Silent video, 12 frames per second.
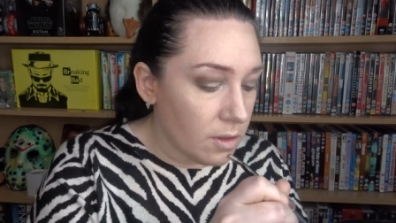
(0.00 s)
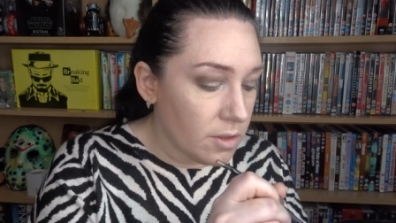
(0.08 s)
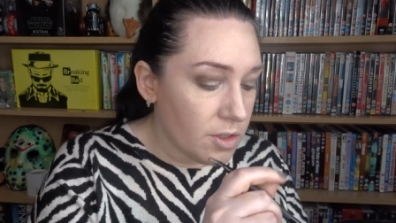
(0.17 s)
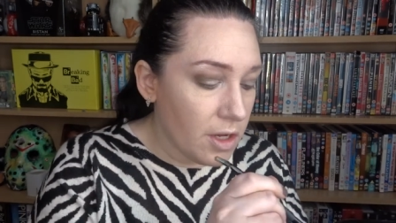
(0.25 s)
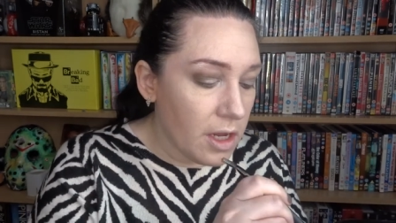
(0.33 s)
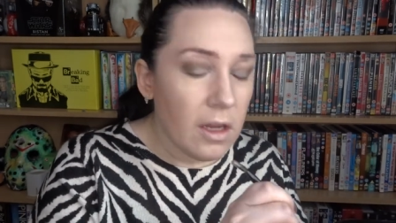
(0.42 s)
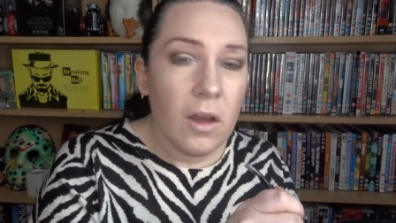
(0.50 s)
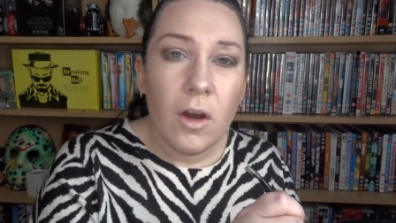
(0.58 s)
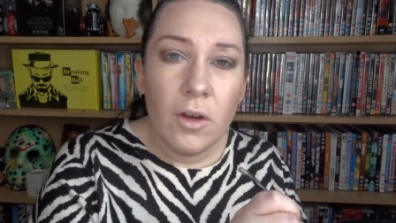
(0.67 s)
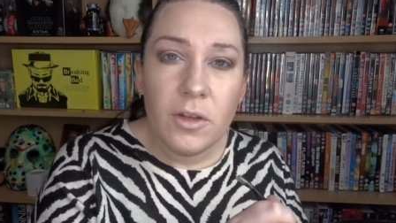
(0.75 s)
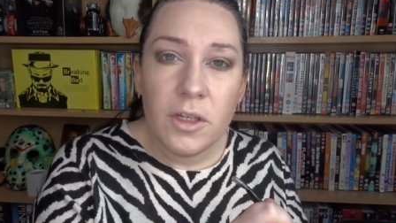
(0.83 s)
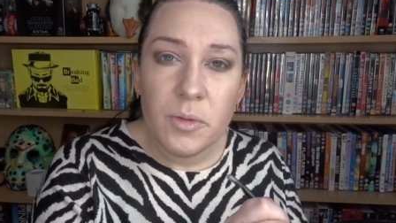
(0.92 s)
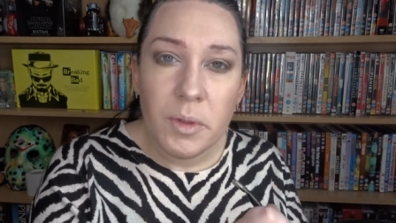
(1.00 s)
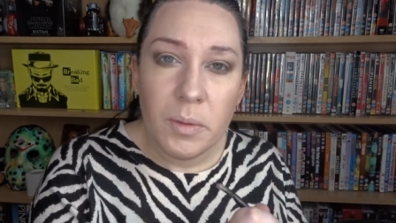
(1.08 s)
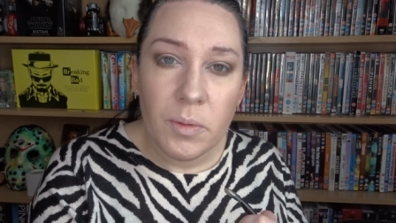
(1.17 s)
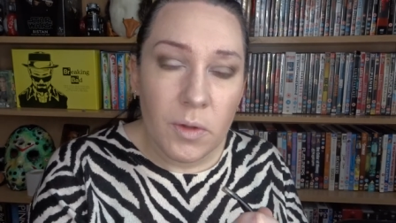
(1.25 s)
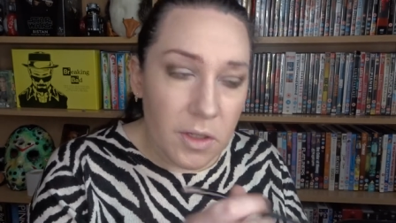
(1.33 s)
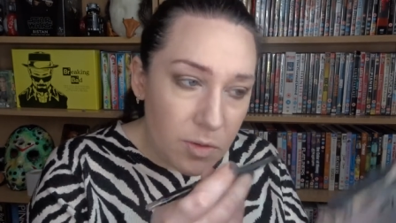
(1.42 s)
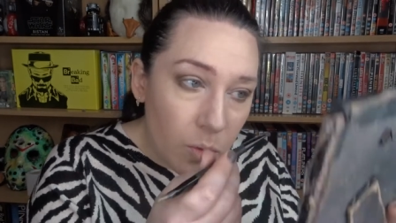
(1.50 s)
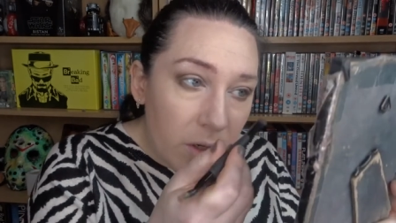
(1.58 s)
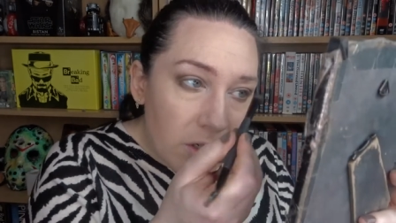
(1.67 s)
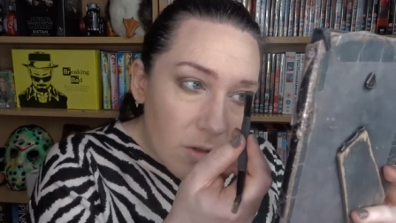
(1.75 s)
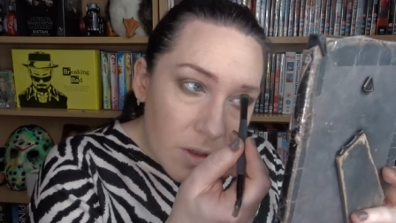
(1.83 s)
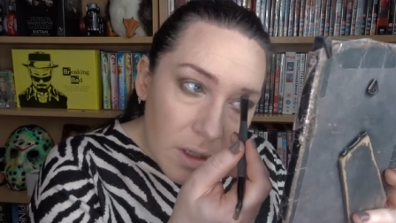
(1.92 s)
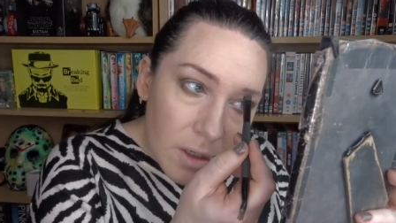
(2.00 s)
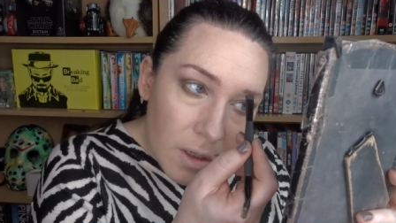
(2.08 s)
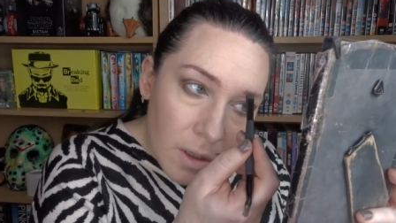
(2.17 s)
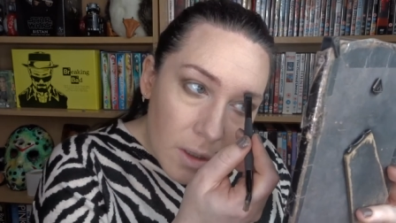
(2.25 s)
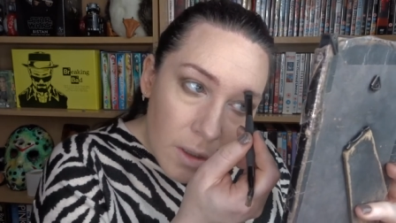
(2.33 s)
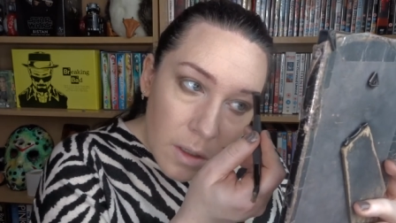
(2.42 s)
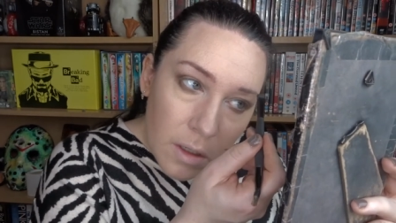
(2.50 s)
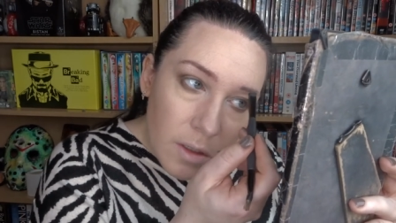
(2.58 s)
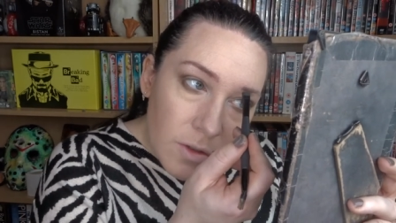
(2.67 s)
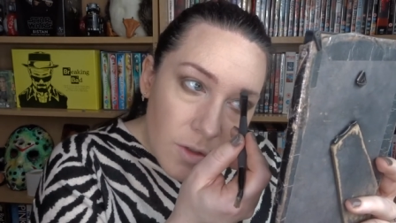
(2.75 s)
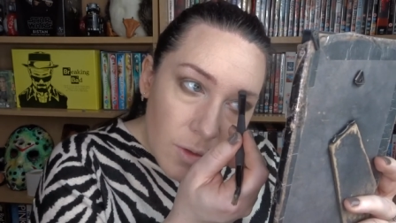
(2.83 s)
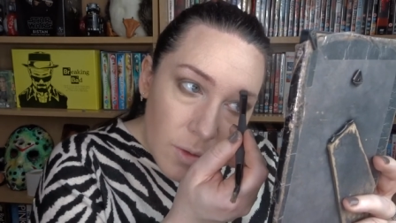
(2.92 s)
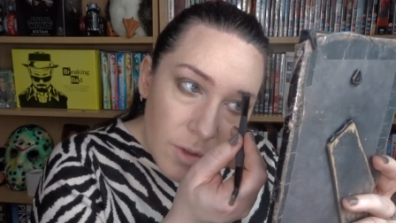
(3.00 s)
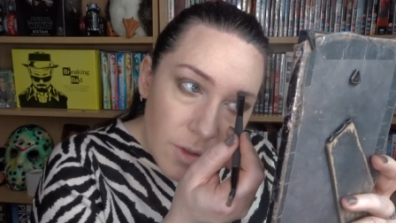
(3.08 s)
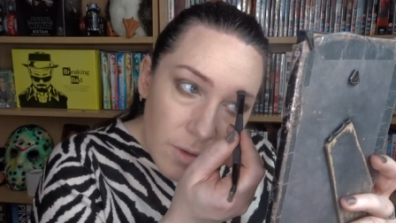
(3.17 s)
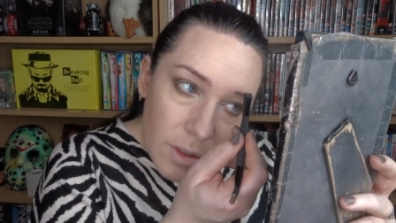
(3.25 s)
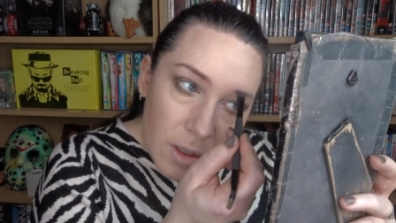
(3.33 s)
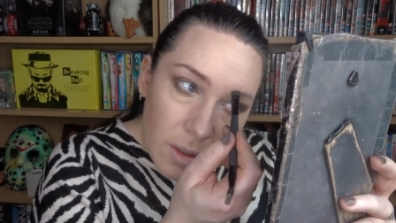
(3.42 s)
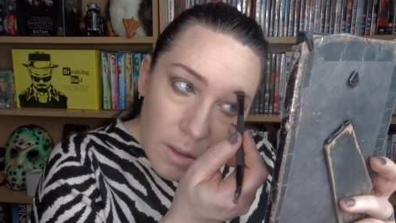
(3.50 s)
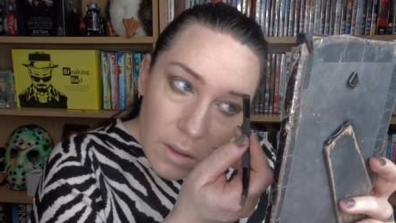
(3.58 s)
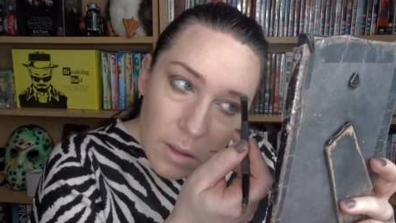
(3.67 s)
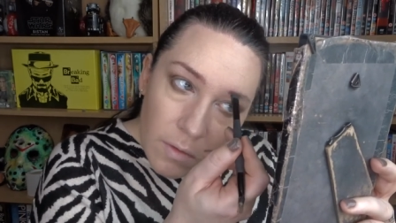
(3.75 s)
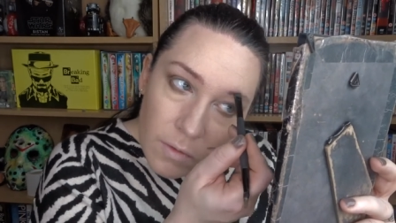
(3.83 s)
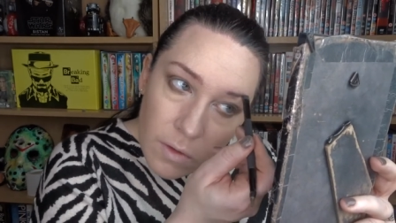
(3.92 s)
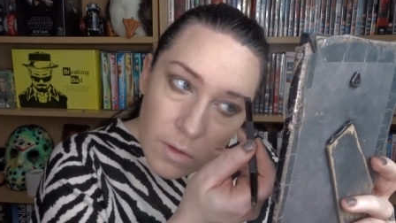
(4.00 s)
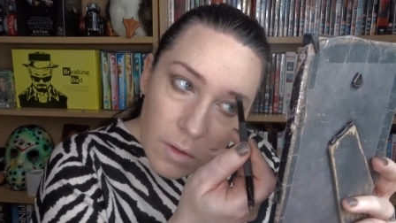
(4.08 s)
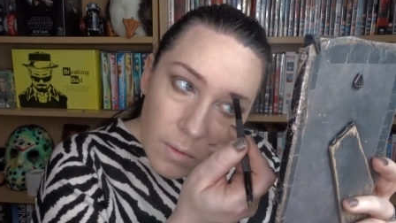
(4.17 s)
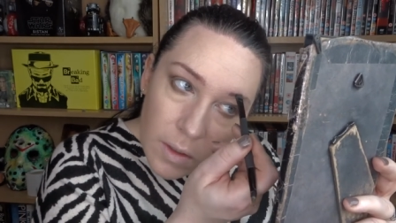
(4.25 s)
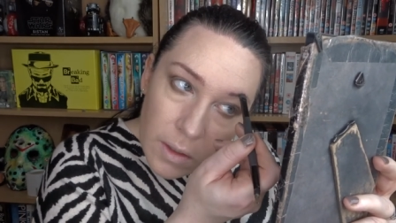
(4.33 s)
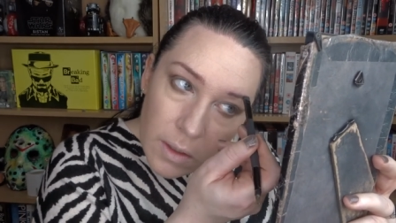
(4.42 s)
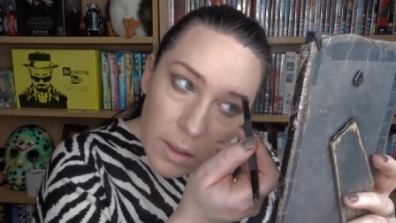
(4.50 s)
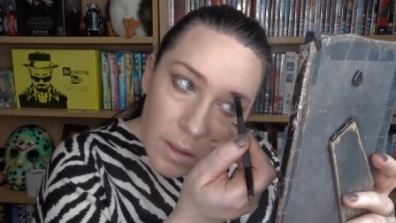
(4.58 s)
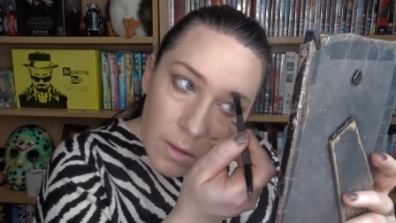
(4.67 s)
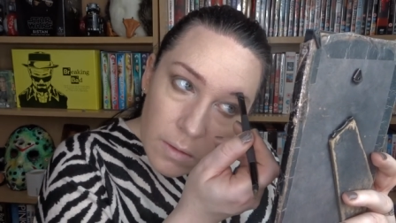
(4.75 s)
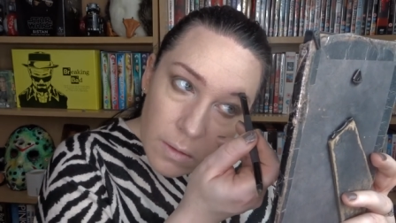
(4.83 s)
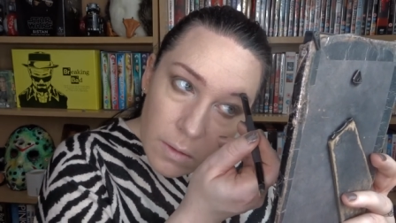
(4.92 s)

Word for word: It's like, how do these people, it's witchery, it's sorcery, I've no idea.